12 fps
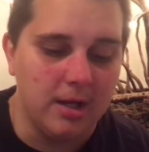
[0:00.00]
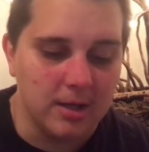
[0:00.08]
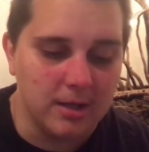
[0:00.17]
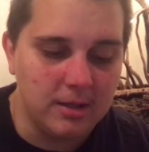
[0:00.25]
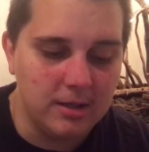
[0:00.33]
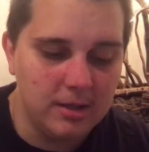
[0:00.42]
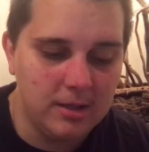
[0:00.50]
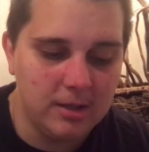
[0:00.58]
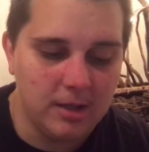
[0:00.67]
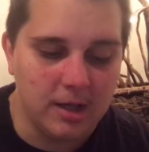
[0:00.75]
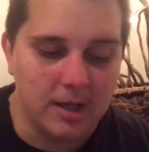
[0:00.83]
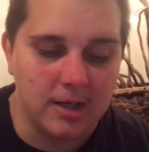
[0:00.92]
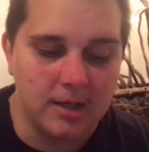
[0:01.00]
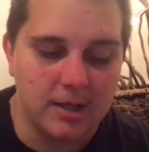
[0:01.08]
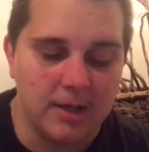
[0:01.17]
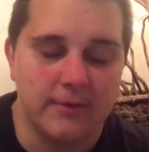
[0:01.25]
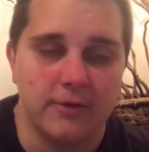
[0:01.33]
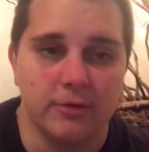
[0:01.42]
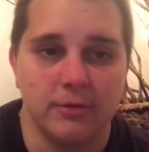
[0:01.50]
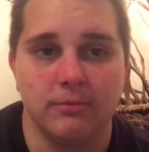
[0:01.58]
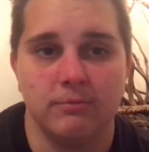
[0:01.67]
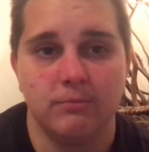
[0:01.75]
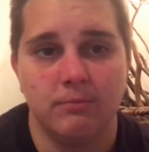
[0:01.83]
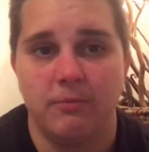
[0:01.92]
And I have
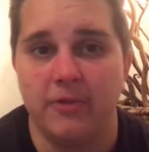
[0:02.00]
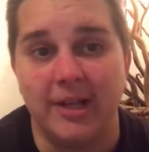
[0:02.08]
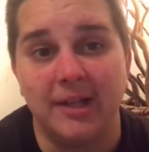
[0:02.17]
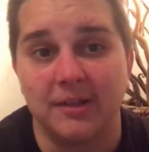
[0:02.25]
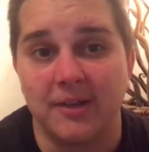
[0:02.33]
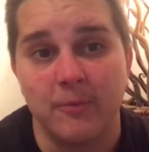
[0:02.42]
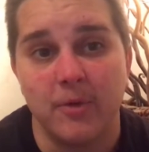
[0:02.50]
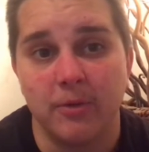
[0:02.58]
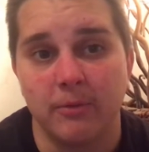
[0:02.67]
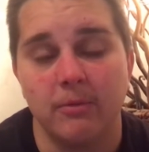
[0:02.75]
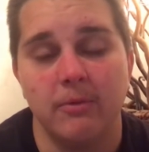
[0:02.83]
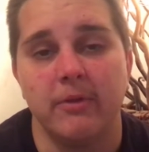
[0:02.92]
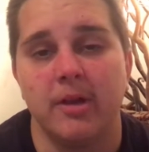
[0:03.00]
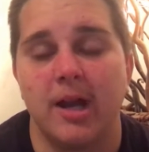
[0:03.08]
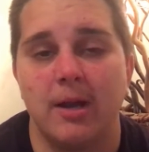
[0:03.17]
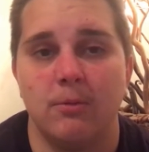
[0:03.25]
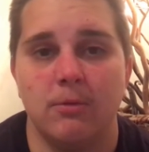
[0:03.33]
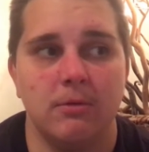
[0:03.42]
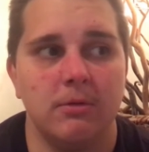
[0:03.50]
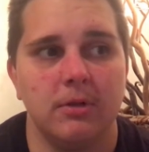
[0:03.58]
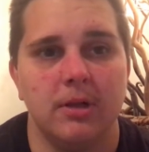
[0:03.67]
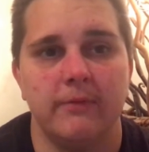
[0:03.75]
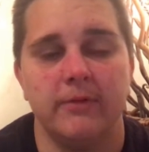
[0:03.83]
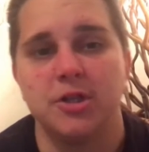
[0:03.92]
other things I've been through that I will
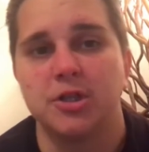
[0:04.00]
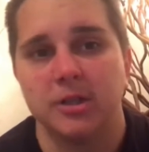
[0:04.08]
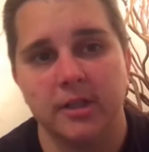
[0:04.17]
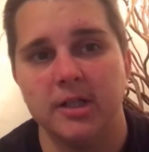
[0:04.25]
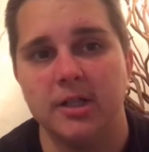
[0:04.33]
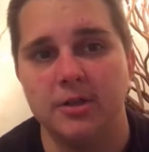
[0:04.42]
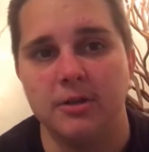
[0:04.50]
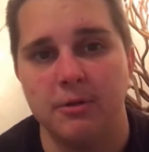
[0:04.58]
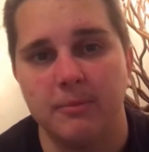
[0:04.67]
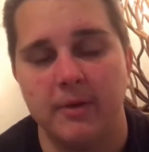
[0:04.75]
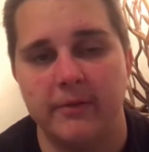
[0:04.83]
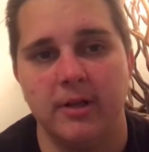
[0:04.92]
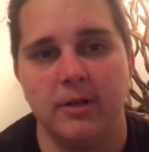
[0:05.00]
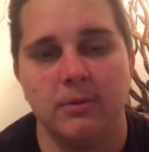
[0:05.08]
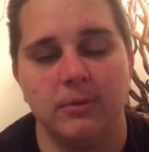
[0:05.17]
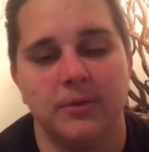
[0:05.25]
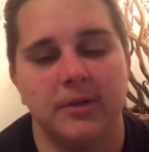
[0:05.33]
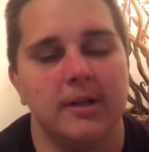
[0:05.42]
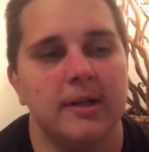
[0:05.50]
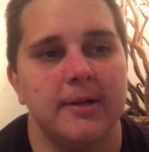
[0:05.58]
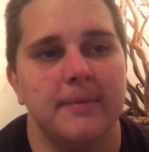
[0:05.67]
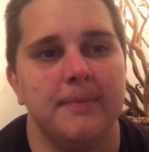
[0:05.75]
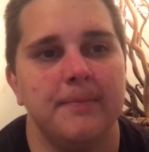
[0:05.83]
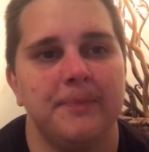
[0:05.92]
eventually get into with my videos.
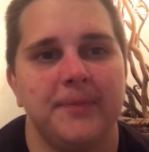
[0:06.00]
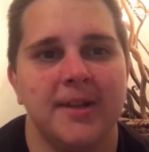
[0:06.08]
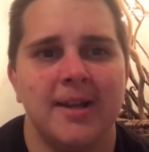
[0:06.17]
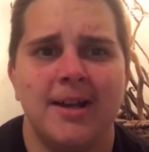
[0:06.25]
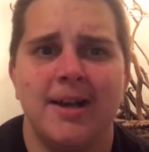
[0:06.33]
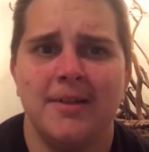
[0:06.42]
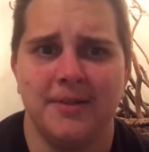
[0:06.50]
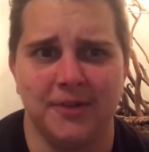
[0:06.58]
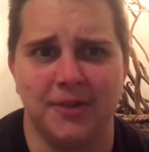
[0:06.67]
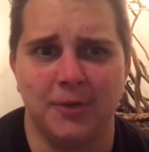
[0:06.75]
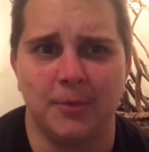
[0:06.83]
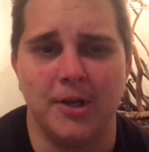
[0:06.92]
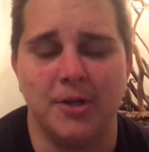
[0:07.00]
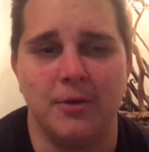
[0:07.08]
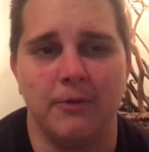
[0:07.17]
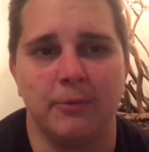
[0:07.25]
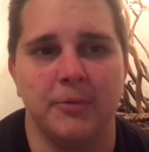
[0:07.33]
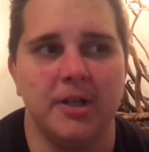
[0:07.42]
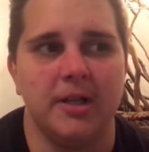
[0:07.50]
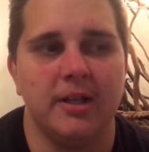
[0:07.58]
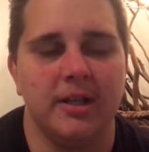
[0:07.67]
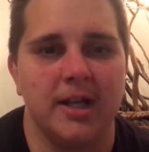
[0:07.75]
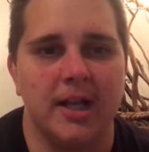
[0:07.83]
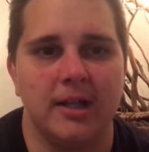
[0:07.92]
This is quite new for me,
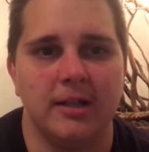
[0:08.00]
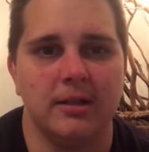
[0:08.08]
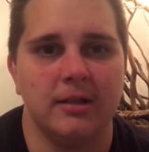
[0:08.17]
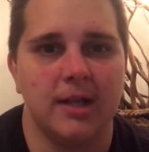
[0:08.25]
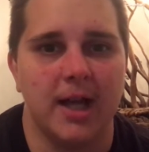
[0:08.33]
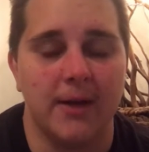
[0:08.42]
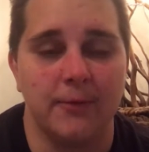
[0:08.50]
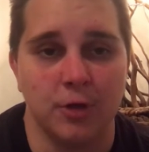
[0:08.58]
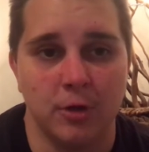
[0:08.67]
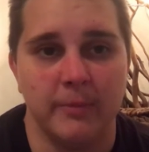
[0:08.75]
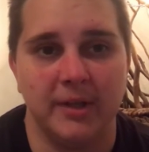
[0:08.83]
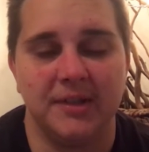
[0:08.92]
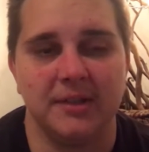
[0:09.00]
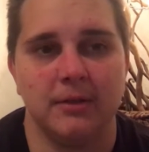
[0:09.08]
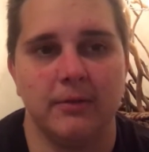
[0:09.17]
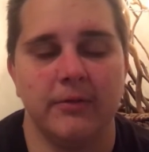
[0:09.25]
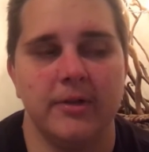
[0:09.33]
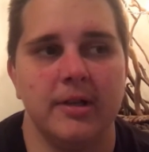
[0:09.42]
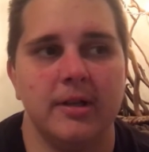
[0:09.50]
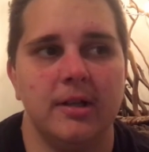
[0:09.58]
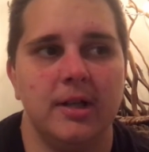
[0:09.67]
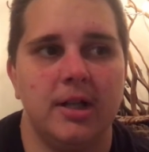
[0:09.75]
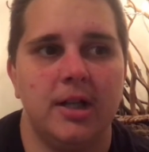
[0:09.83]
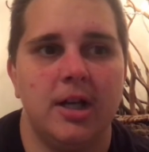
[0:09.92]
and I have told myself that,
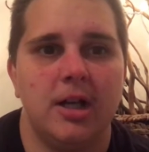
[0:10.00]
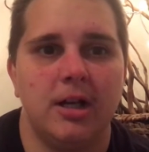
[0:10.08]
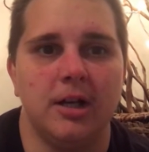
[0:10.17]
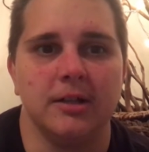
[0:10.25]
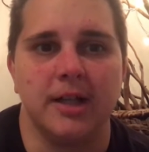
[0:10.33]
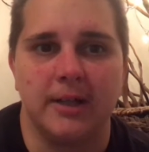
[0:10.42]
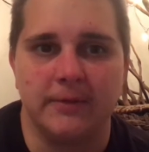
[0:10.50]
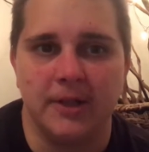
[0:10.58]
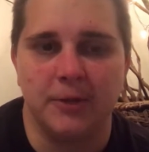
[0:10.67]
unlike